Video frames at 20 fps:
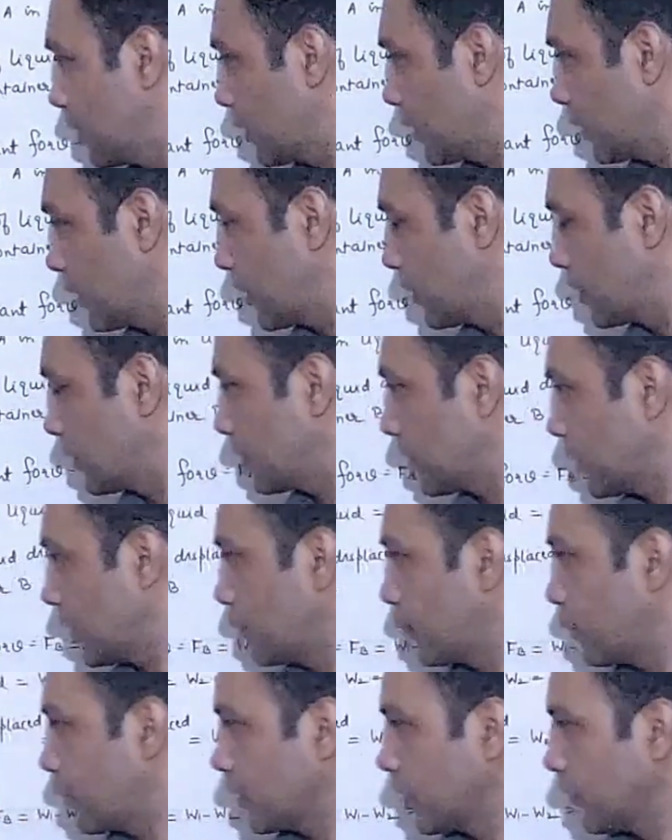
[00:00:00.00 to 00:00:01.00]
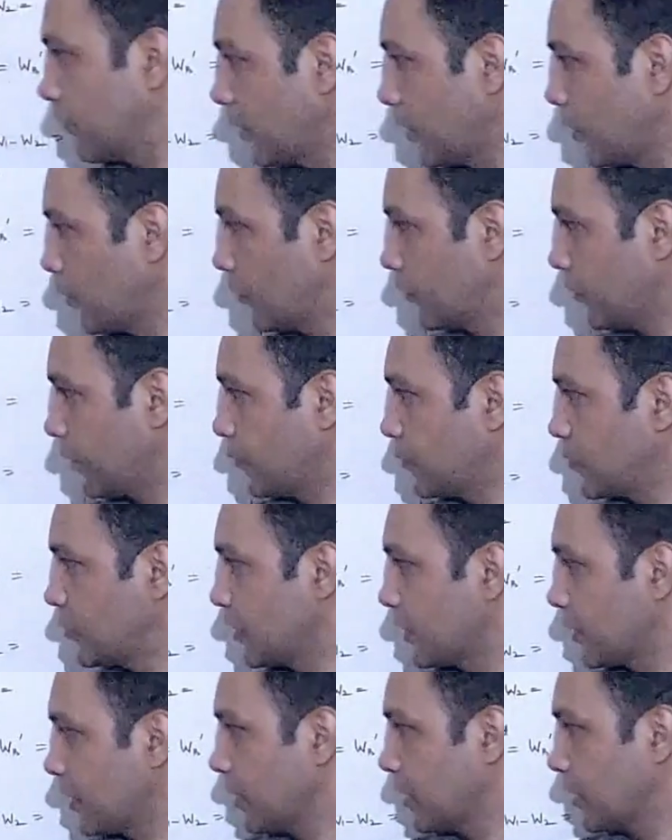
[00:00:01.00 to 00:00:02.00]
and can put the value of
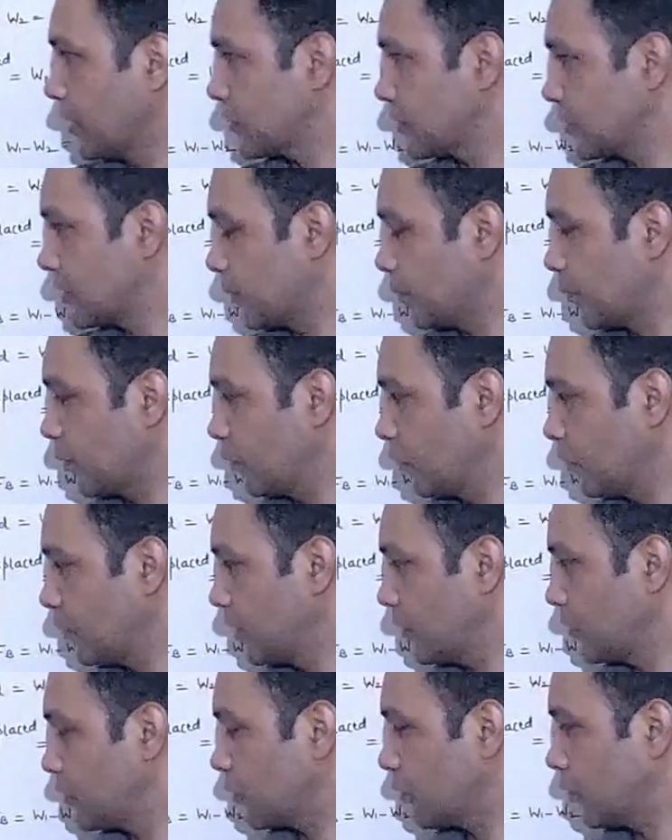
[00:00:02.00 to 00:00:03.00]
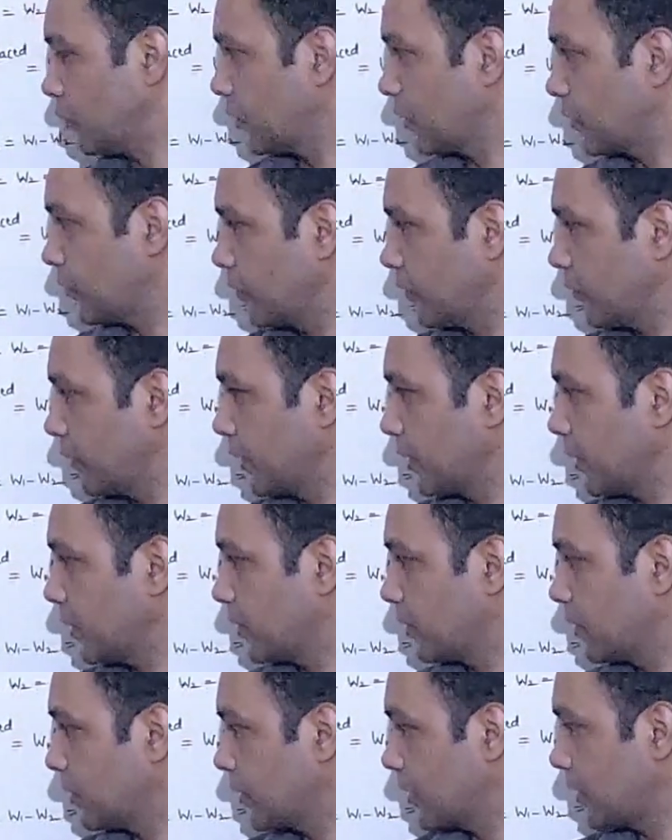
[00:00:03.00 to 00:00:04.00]
mg again as W1. So what we will get,
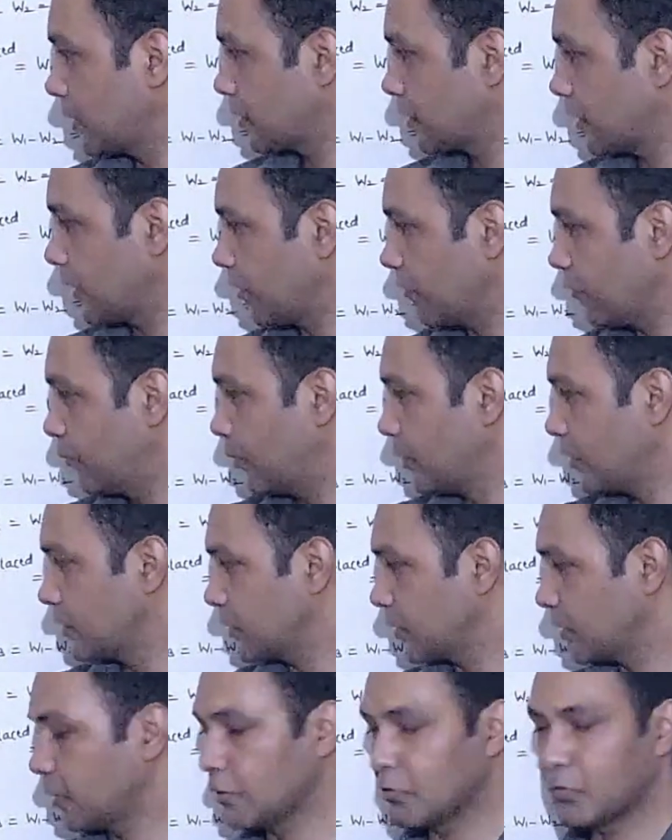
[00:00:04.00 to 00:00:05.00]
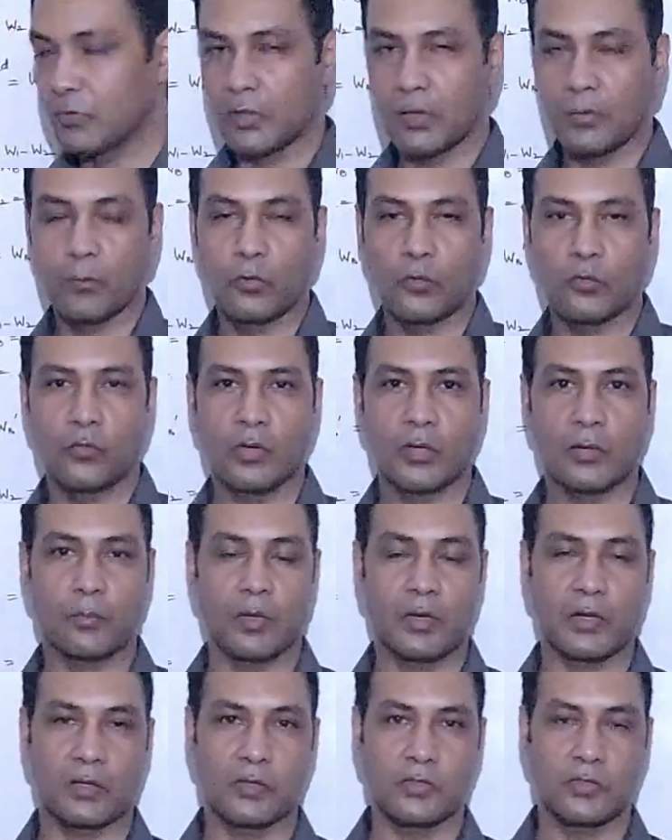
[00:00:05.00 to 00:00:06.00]
that Fb is equal to W1
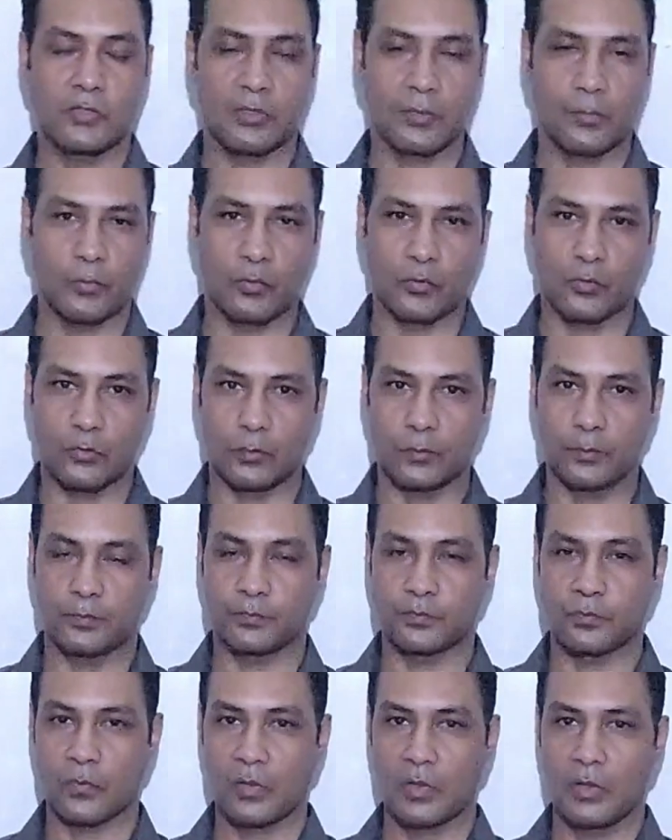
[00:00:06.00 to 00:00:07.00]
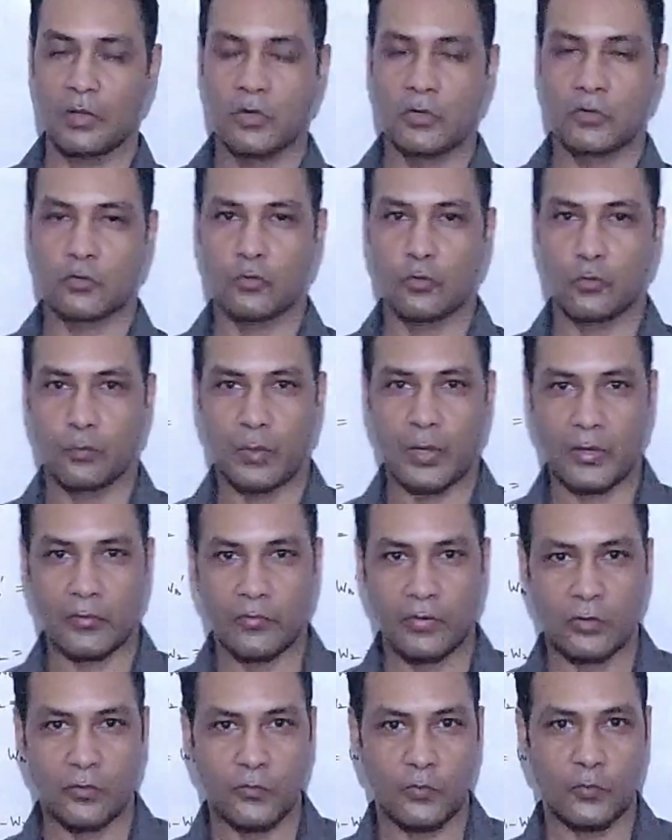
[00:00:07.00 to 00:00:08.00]
minus W2. So
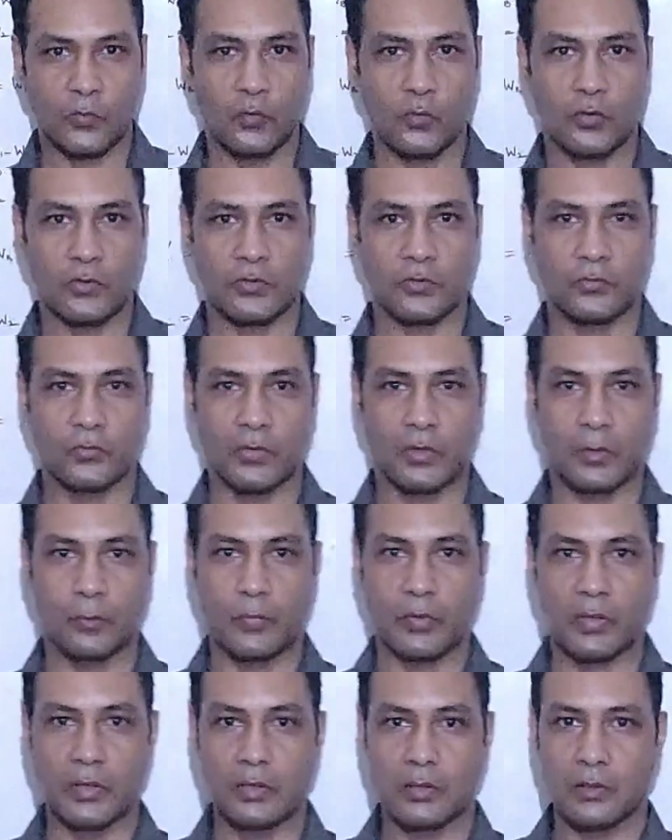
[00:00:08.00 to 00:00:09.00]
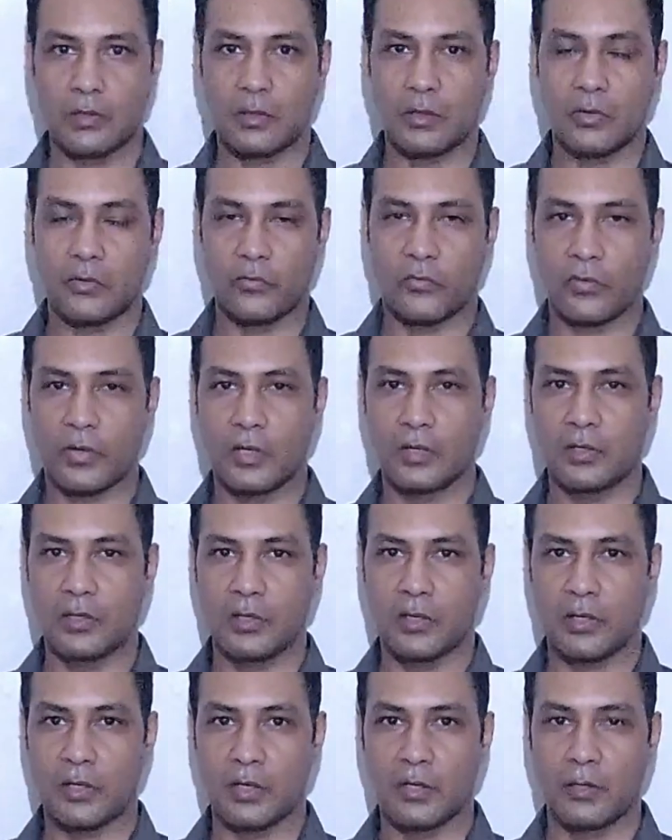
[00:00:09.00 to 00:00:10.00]
by-wind force will be the weight
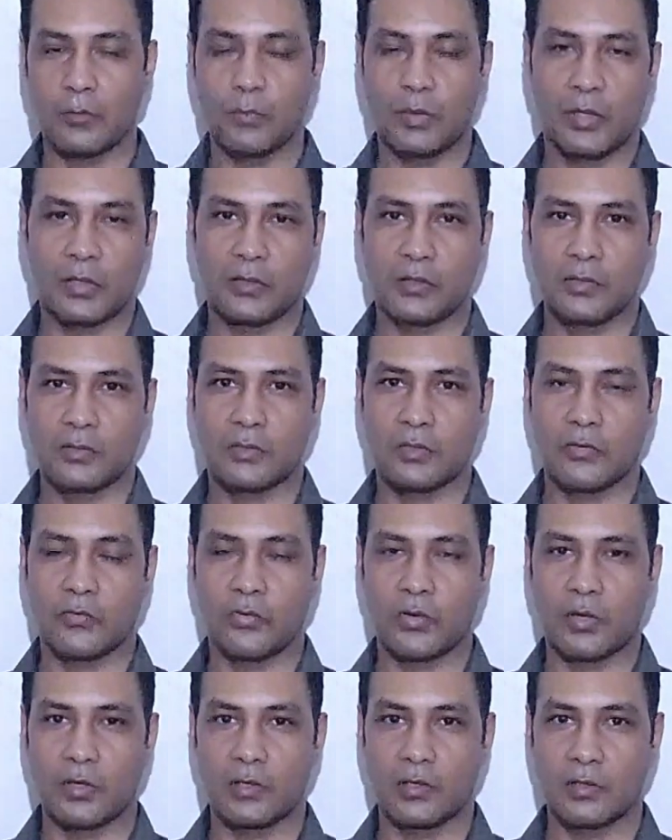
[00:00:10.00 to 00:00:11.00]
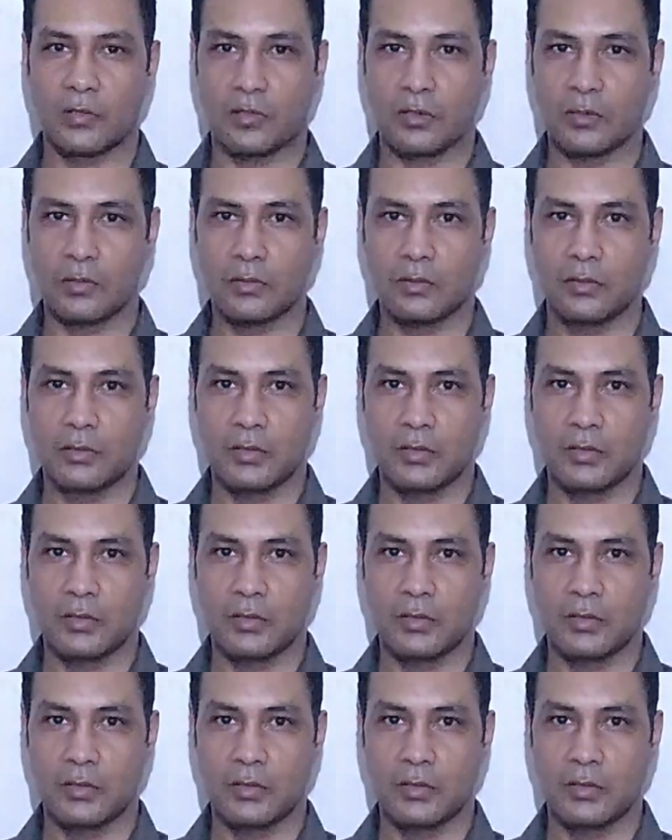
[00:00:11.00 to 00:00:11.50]
in air minus the weight in the